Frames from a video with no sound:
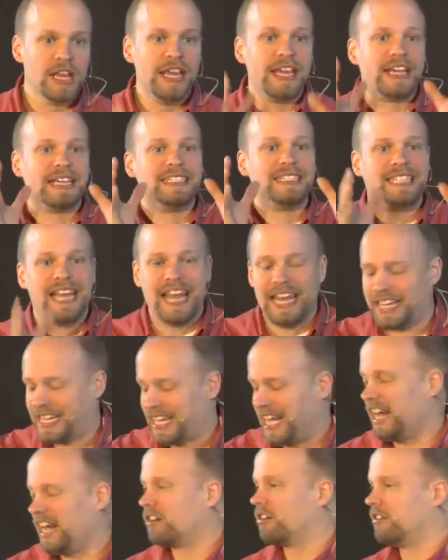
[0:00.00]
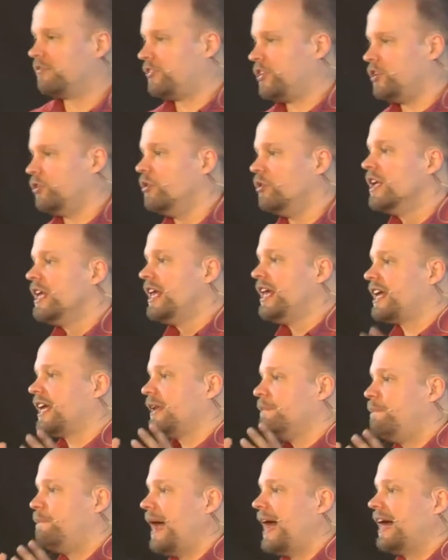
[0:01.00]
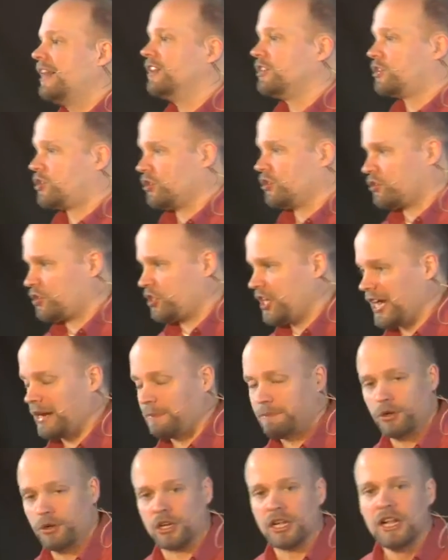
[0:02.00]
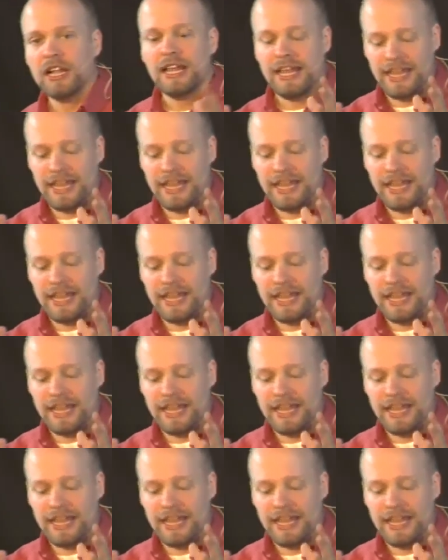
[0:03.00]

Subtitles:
He can take care of you. He can balance your checkbook.